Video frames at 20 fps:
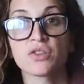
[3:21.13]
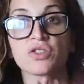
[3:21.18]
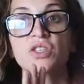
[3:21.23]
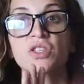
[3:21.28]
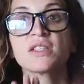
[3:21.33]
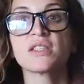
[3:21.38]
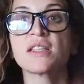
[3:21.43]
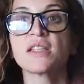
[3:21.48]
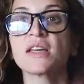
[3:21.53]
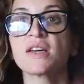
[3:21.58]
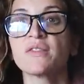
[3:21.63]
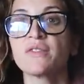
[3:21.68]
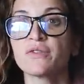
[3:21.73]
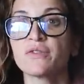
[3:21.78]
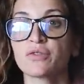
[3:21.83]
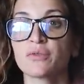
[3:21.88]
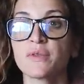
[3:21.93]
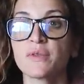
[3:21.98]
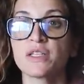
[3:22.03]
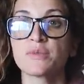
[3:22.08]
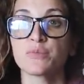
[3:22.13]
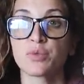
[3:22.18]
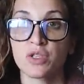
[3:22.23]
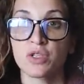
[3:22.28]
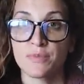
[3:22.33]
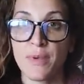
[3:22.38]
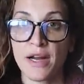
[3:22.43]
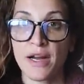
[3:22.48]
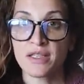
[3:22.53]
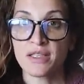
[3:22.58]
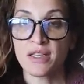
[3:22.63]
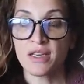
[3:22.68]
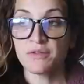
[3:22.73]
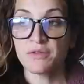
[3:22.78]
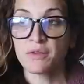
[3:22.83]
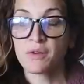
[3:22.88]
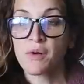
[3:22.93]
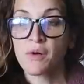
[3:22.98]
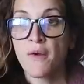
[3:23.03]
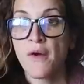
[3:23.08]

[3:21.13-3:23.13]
Just think of it from this perspective.